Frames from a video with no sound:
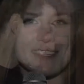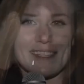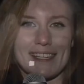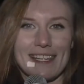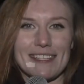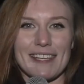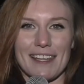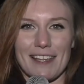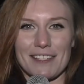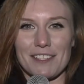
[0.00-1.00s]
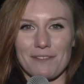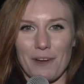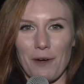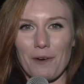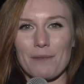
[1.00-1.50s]
the Sunday deadline to
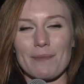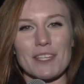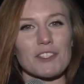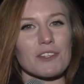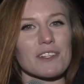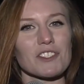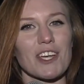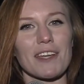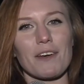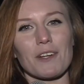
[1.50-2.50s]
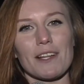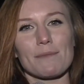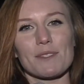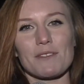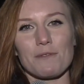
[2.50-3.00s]
vote, make sure to check out
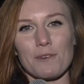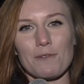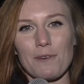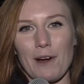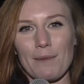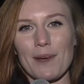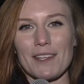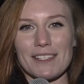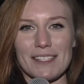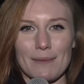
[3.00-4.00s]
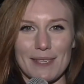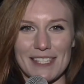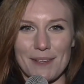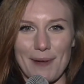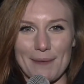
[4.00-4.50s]
clips of Fruit Farm on the C B
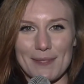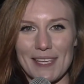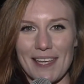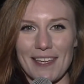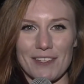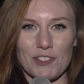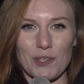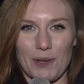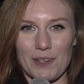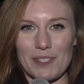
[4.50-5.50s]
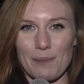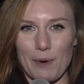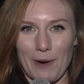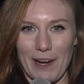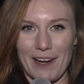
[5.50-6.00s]
C website and show your
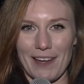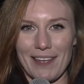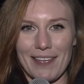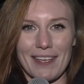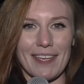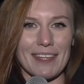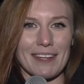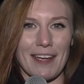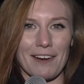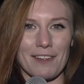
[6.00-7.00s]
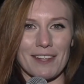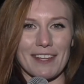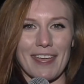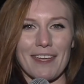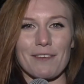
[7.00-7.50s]
support. In Niagara on the
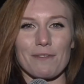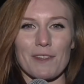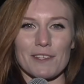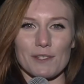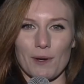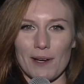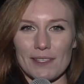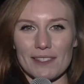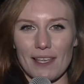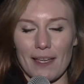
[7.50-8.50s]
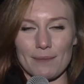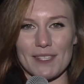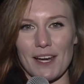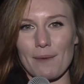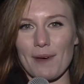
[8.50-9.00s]
Lake, for The Source, I'm
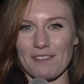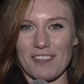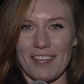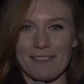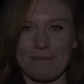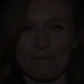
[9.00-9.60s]
Sarah Buffett.